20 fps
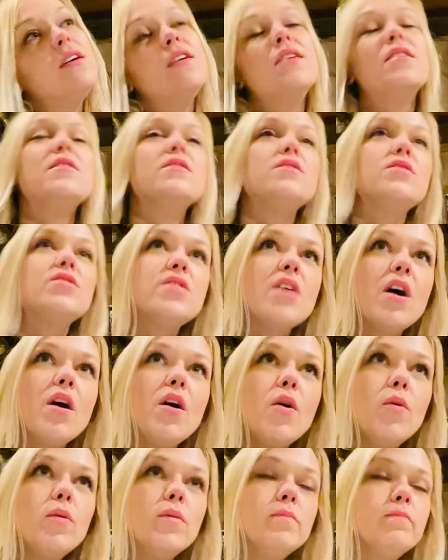
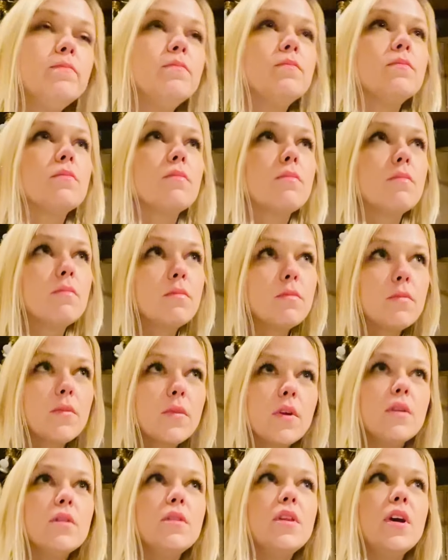so
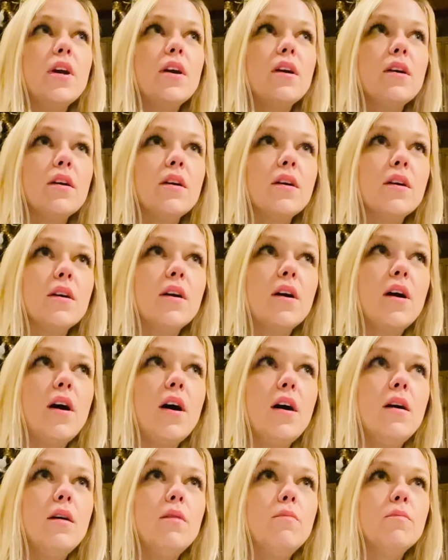there
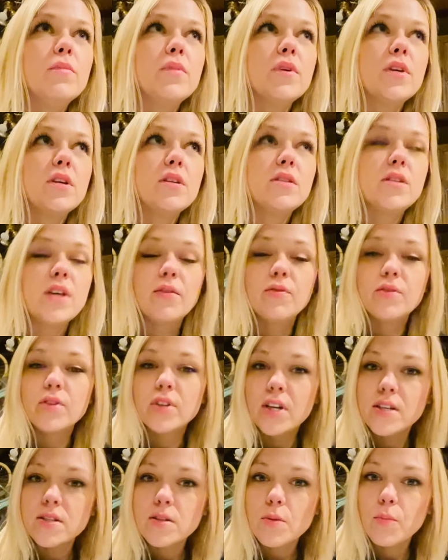um,
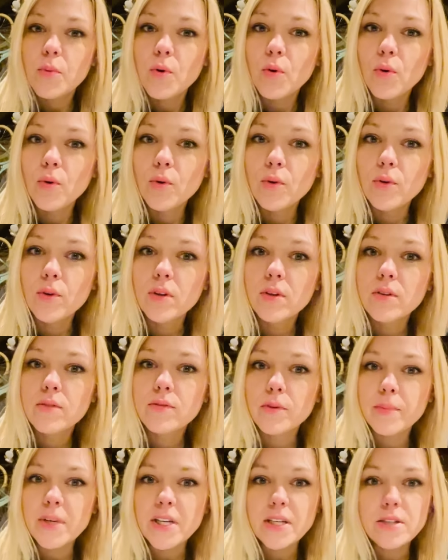definitely is a pull for
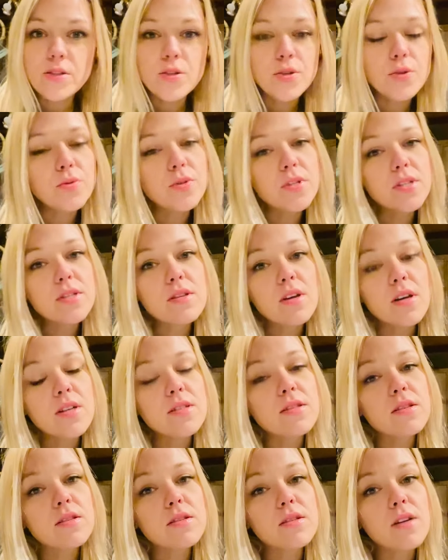me to discuss
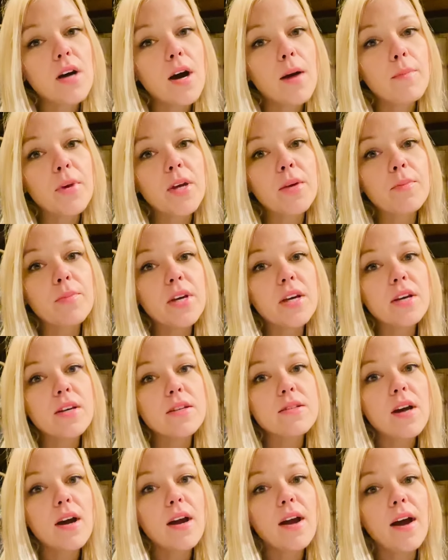this topic because
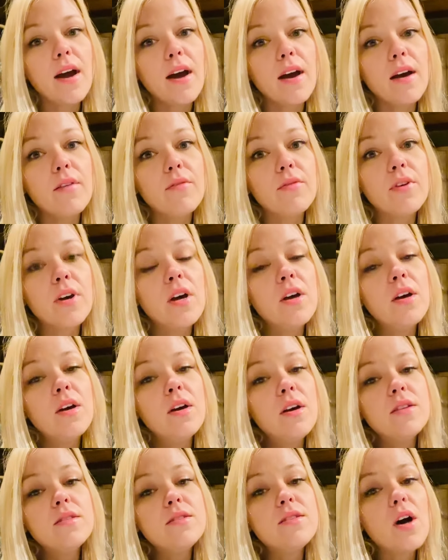I have
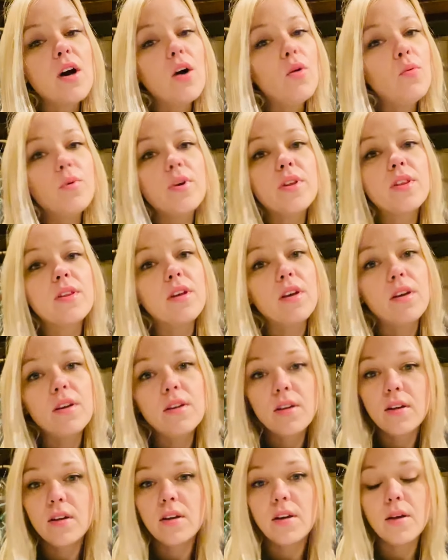dealt with it
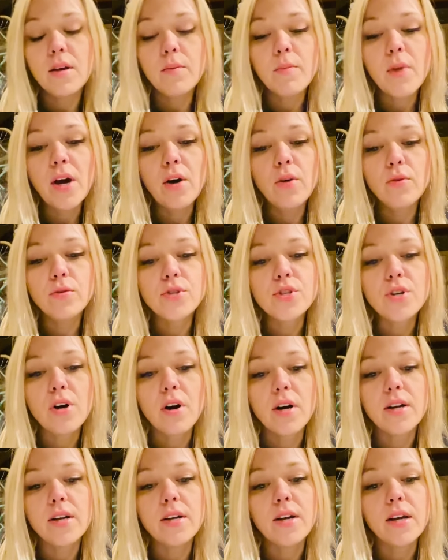in my own
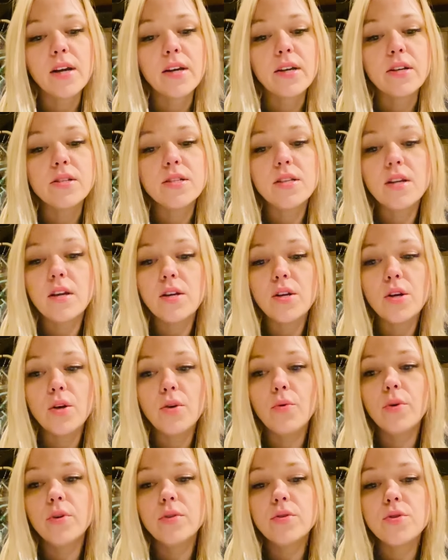chart and I
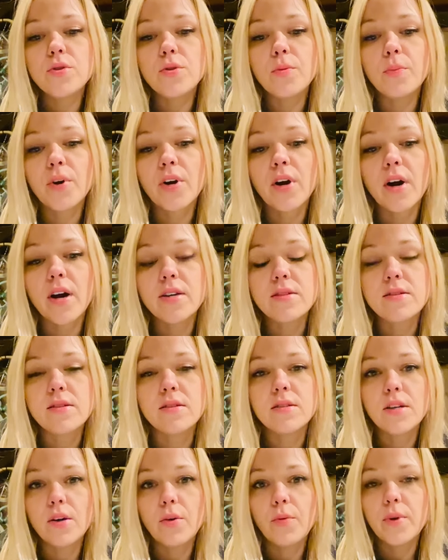continue to progress and
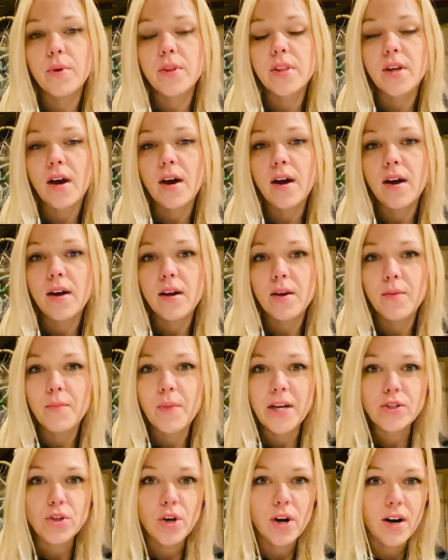deal with that in
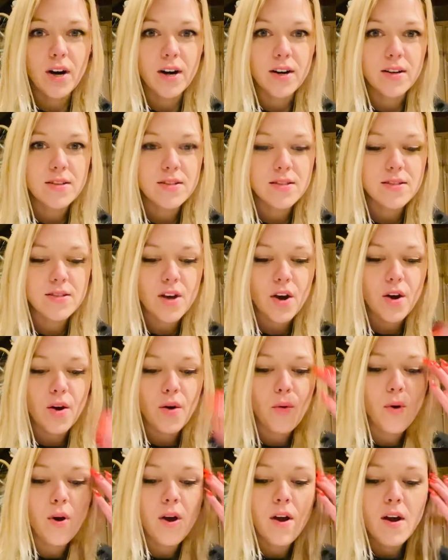my chart.
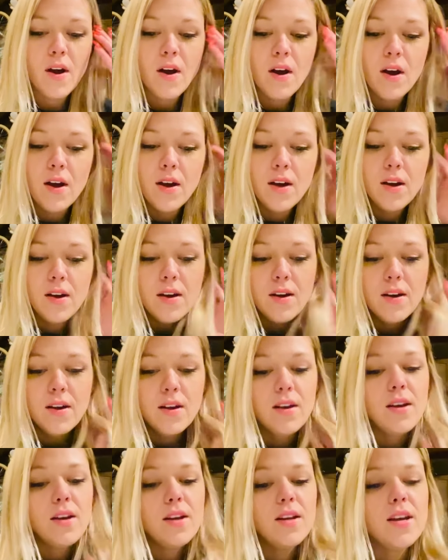So
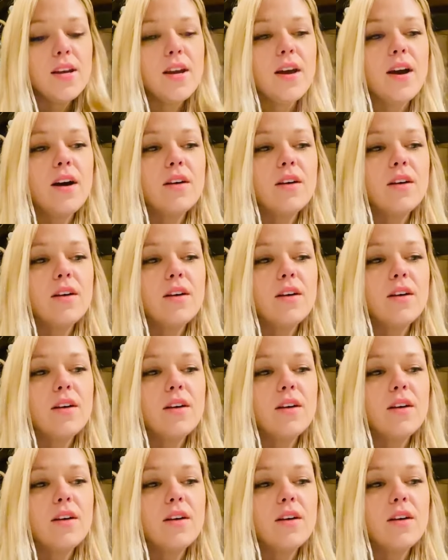anyhow,